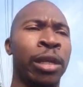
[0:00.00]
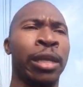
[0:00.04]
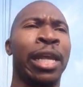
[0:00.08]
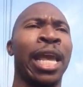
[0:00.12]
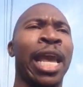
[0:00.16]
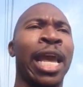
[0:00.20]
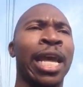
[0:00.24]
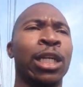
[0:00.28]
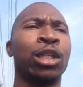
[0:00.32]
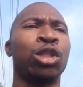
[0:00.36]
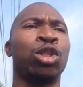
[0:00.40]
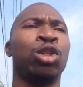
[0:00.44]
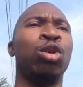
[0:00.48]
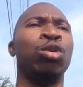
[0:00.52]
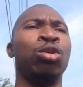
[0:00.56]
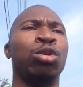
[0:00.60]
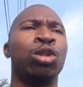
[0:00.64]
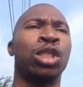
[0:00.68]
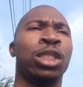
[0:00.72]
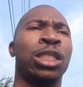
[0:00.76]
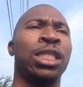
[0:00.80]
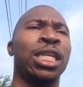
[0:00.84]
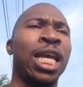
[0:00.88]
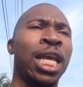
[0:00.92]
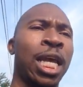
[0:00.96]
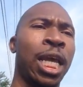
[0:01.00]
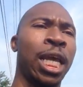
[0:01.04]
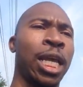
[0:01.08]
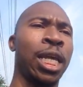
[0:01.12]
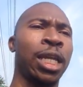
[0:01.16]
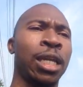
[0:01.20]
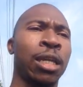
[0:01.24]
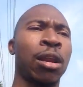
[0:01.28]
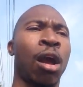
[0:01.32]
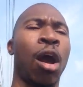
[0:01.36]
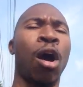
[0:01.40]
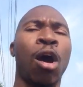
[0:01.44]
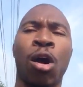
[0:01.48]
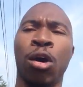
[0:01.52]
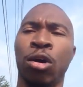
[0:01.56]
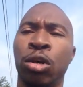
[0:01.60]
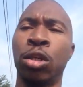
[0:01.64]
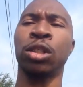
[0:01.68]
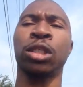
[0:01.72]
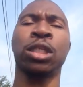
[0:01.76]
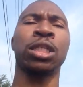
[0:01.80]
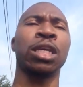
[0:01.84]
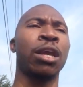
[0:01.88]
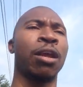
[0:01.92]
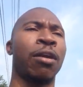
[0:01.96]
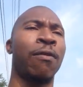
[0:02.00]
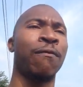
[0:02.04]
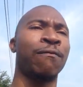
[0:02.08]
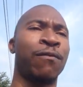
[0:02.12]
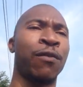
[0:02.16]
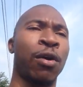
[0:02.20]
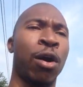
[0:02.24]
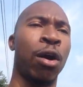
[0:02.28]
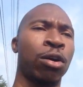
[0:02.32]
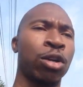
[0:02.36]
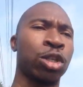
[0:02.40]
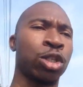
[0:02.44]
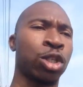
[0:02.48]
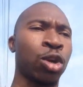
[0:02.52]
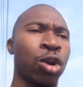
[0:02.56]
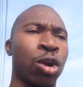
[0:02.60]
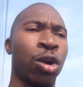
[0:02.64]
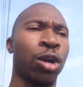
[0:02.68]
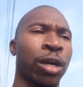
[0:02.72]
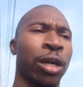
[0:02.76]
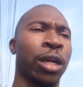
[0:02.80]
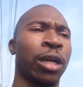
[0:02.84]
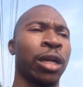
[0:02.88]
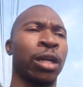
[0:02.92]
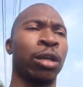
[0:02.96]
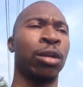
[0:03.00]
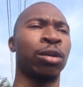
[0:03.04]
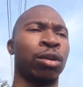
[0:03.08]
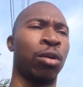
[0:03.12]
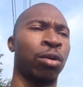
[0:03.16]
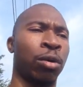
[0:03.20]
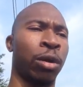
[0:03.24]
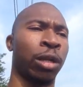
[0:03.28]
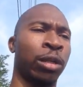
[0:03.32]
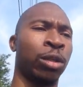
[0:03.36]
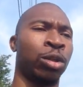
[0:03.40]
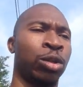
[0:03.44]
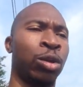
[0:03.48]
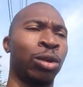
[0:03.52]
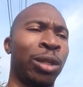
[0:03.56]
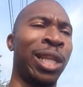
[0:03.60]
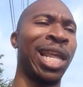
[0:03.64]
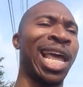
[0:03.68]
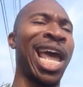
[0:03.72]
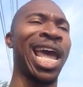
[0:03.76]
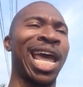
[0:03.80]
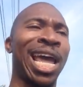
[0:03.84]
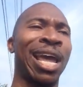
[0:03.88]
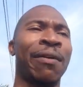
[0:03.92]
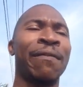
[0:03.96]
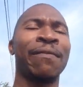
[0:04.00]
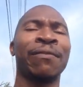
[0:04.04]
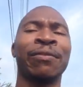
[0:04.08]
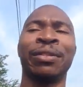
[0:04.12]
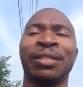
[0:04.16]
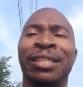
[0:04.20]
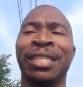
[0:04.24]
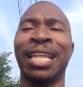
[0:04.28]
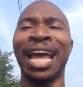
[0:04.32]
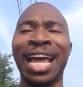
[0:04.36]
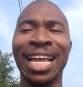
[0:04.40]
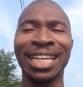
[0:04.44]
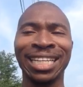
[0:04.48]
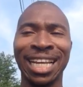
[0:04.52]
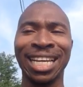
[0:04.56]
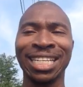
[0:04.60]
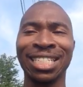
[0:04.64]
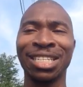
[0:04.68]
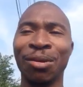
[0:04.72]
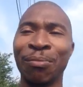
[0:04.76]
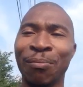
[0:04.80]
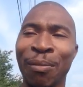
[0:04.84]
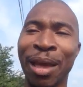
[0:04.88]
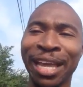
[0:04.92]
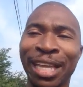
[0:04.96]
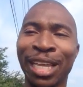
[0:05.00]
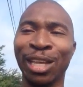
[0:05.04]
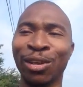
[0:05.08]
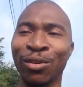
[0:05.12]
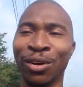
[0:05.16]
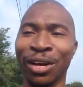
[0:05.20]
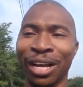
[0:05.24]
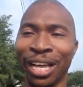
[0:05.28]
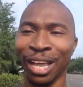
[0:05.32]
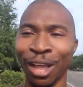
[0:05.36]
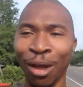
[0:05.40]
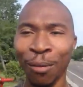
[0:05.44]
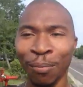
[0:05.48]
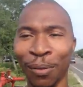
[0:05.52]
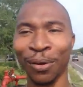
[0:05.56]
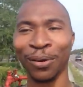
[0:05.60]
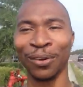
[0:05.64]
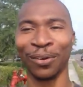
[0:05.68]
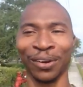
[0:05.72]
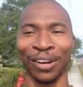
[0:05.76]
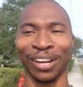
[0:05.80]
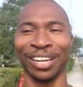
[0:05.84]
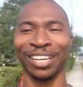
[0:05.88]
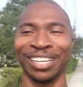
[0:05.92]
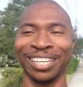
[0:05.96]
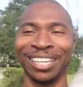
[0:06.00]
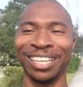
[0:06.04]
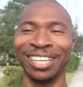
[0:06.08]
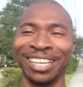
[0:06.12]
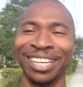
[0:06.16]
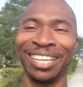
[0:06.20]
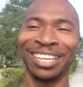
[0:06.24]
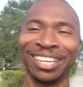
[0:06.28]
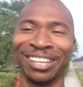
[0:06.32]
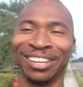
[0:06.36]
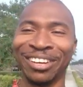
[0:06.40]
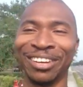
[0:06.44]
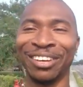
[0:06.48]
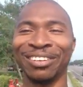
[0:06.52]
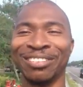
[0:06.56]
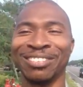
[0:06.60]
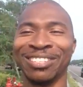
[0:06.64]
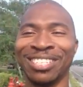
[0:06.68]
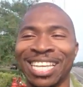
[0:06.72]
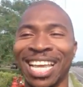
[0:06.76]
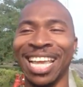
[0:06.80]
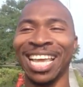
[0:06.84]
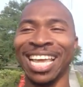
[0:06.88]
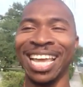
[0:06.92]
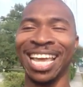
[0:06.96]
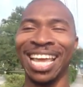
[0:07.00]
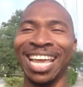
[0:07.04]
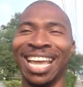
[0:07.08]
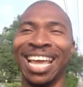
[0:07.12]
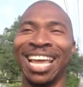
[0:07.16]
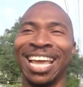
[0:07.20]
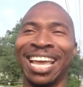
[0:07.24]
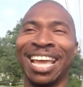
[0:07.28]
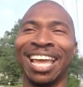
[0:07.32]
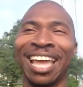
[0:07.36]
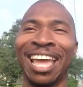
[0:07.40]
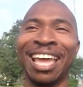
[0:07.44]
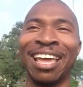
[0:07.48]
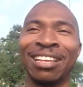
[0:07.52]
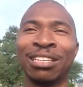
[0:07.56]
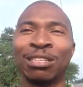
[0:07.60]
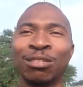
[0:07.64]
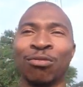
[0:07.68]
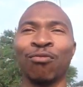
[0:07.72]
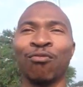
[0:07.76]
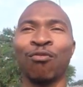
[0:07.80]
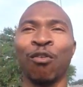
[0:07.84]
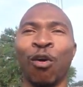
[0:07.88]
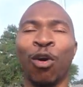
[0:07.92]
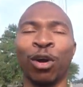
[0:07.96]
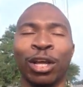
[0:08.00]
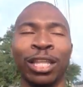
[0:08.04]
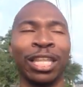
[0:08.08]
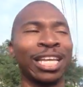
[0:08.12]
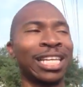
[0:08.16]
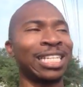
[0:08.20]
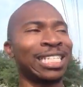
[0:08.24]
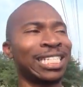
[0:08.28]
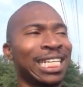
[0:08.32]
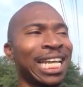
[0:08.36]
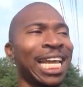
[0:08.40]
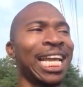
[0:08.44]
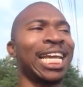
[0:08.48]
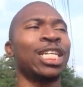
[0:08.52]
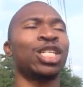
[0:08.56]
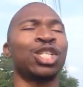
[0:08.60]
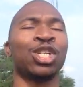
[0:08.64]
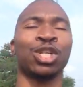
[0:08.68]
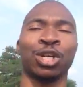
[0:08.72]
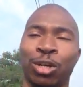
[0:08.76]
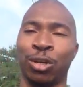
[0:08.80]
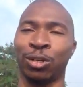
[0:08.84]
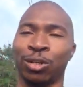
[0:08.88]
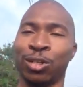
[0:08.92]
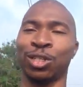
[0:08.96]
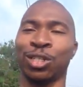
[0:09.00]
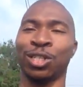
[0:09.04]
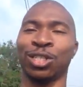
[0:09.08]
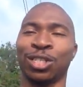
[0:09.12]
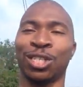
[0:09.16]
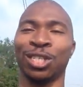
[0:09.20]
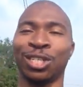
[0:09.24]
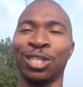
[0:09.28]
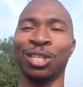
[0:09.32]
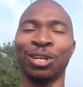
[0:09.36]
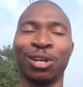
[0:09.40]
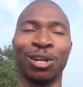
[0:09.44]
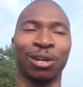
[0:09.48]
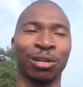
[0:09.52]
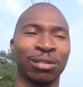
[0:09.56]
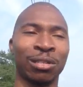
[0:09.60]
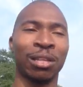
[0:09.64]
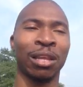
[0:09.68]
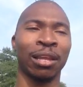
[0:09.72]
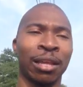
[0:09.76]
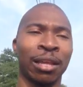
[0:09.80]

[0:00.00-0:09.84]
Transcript: yes, you sin, all sin falls short, you know, and do that, that doesn't make you a hypocrite. You know what I'm saying? It's for the teachers, you know,